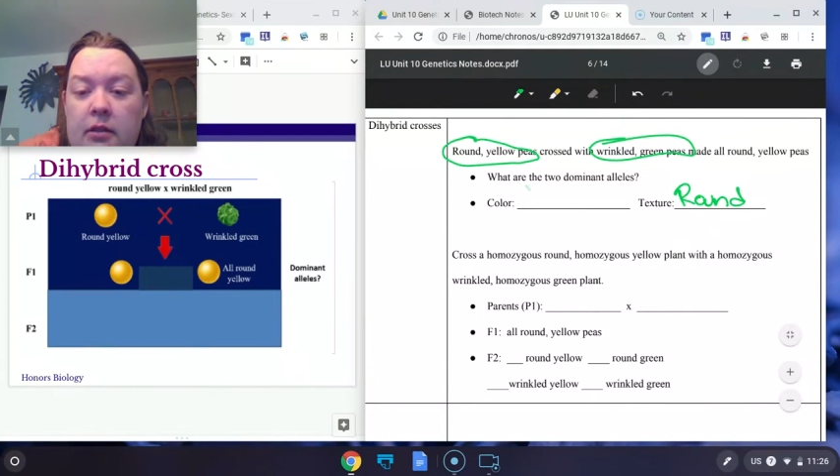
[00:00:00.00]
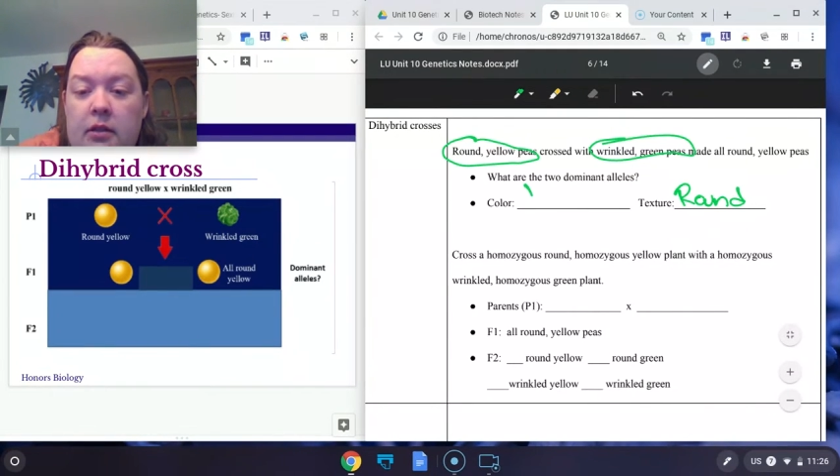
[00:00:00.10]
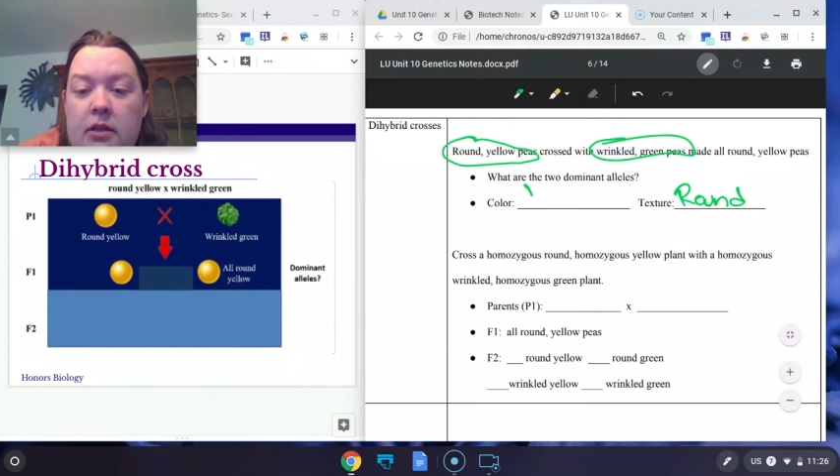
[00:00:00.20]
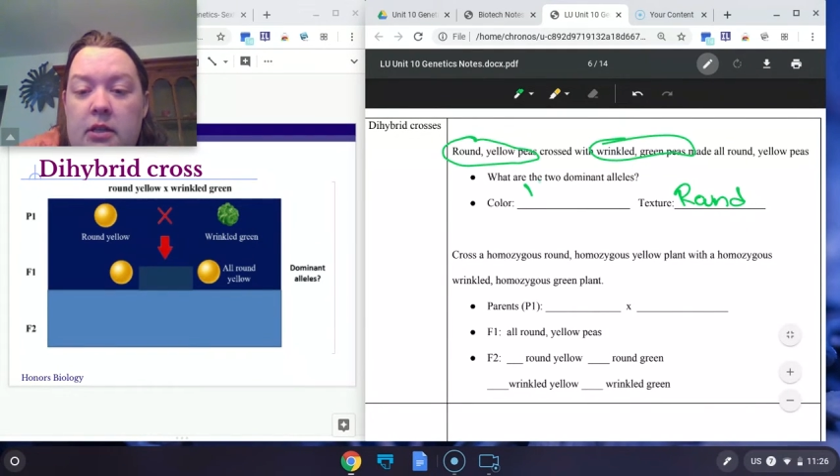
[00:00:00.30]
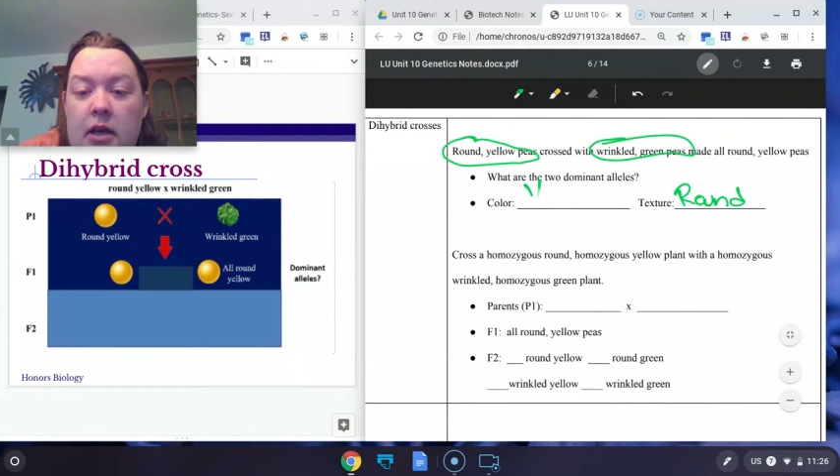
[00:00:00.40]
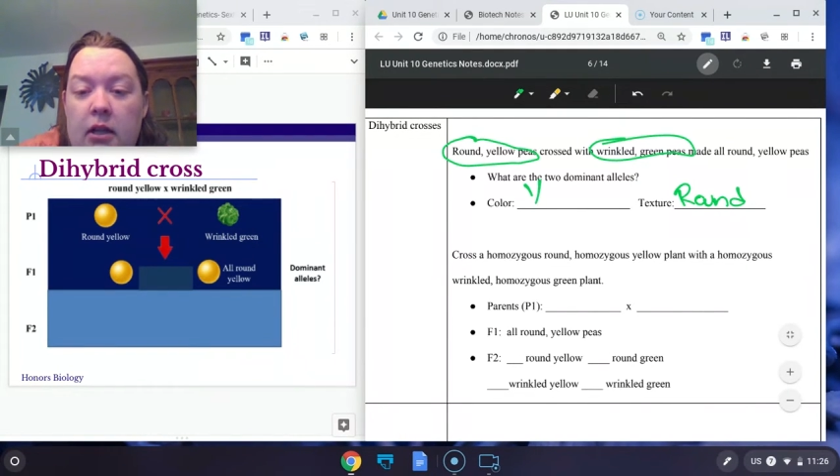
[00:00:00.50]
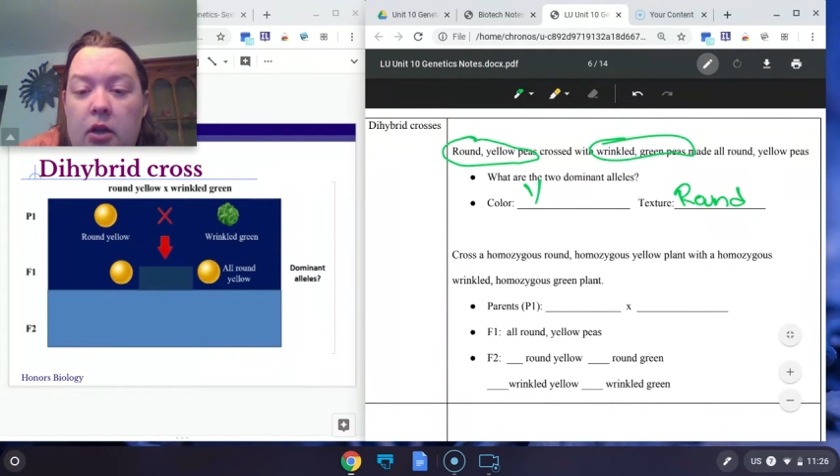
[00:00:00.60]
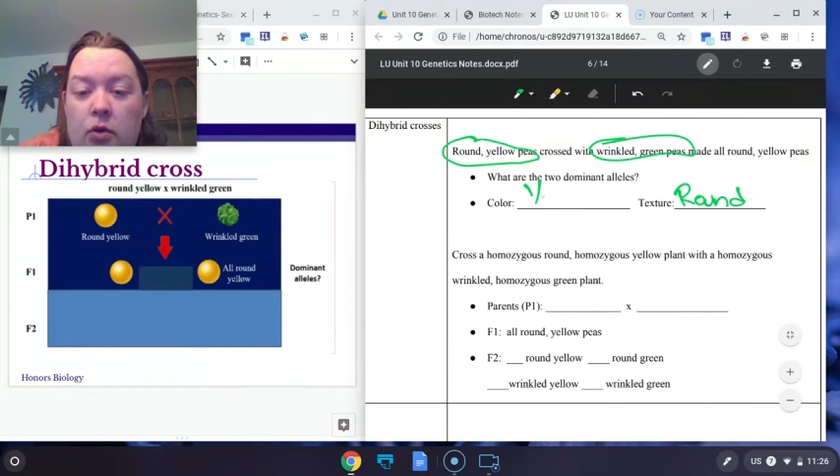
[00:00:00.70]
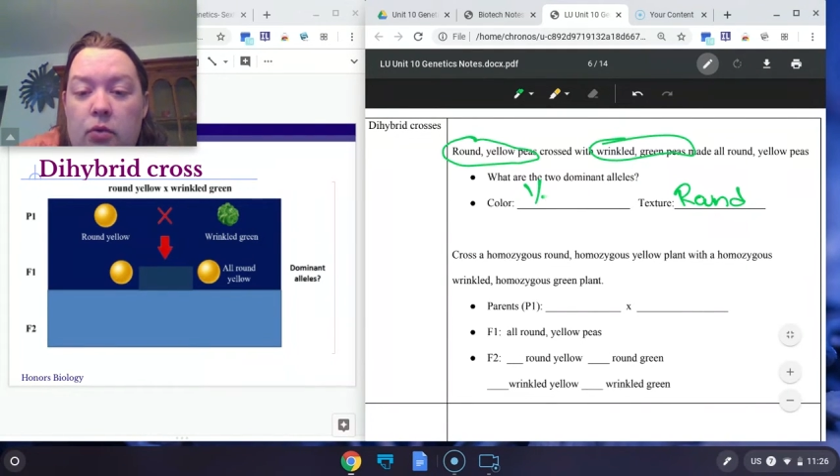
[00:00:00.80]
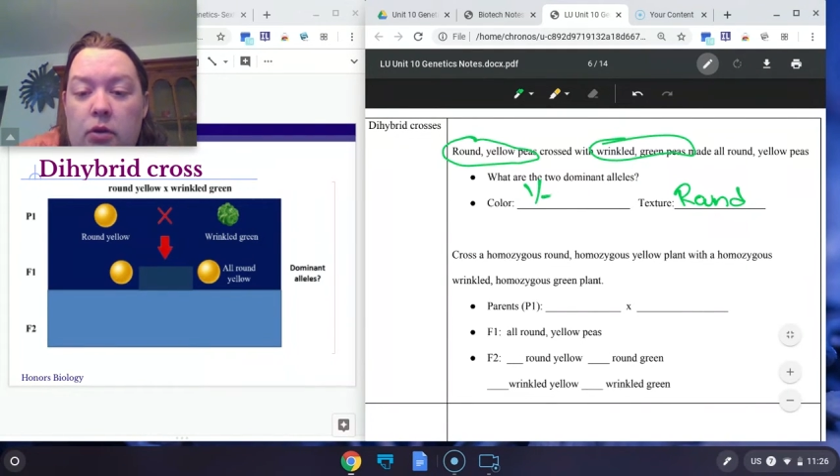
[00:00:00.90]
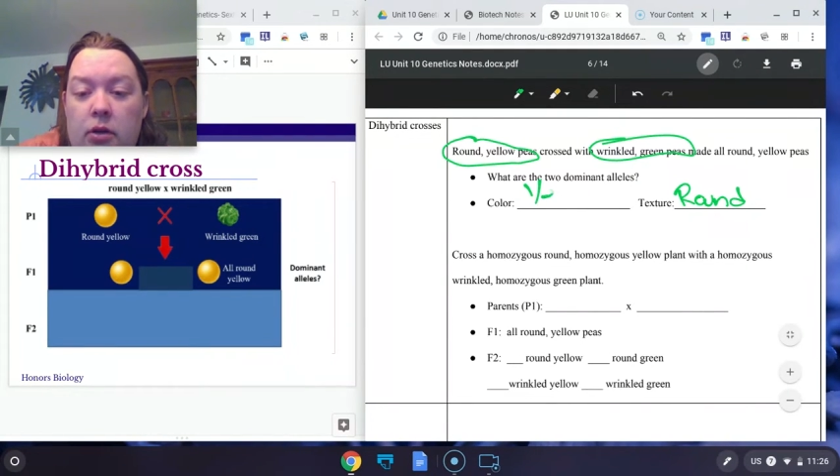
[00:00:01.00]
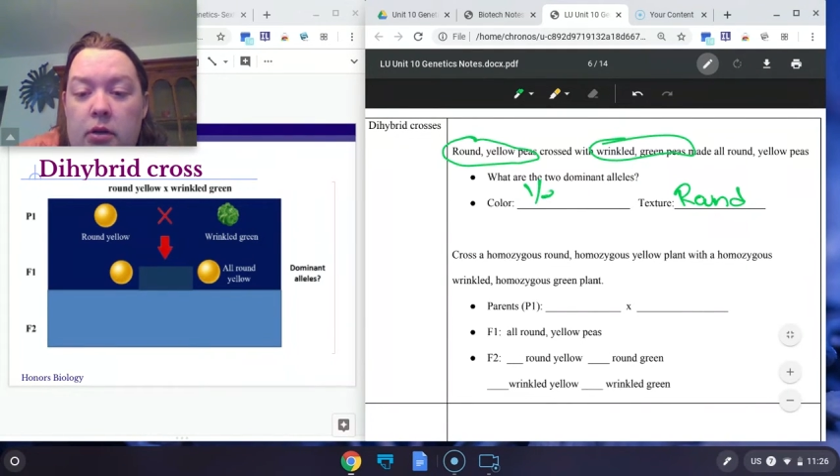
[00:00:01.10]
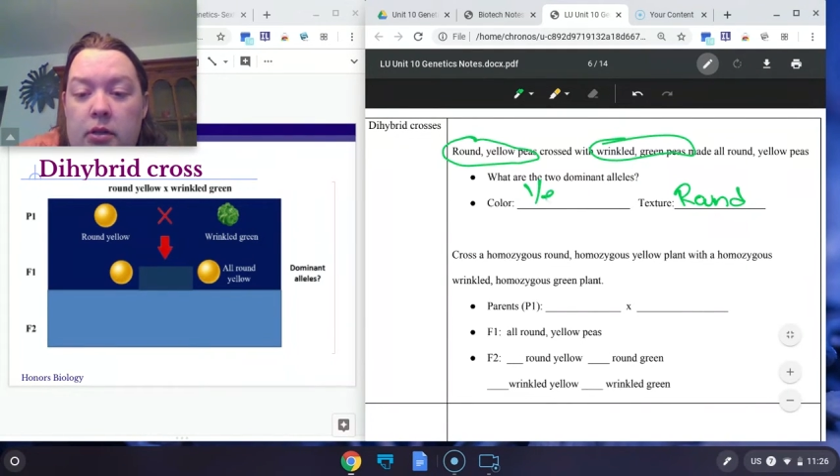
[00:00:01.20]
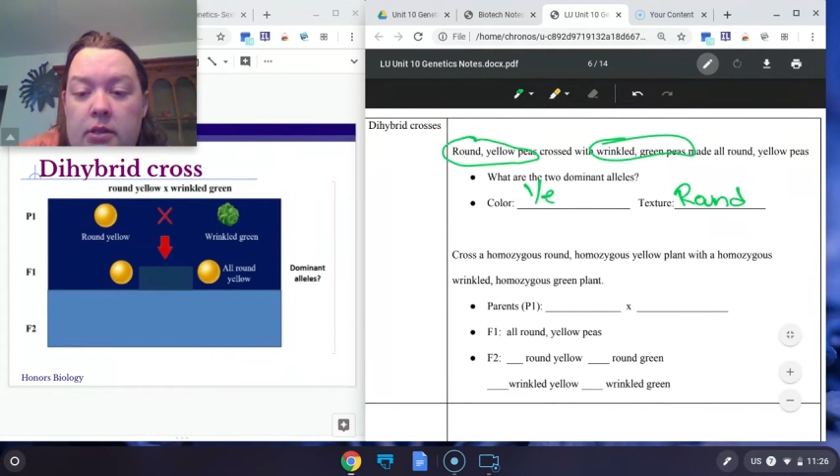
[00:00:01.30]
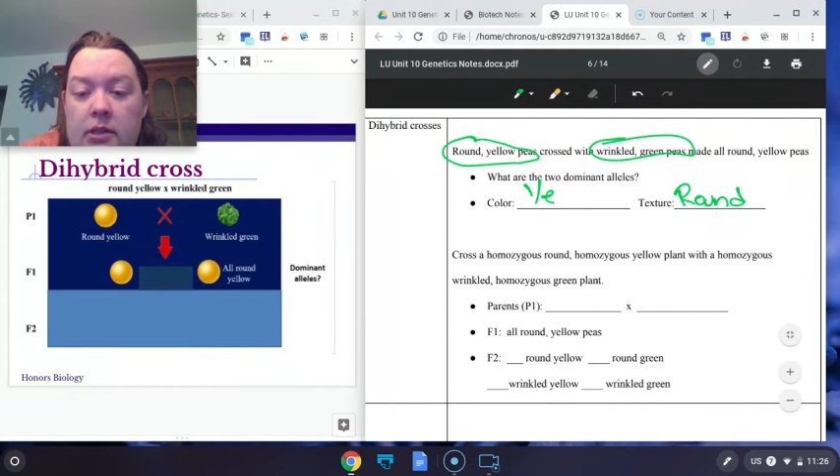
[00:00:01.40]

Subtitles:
the yellow is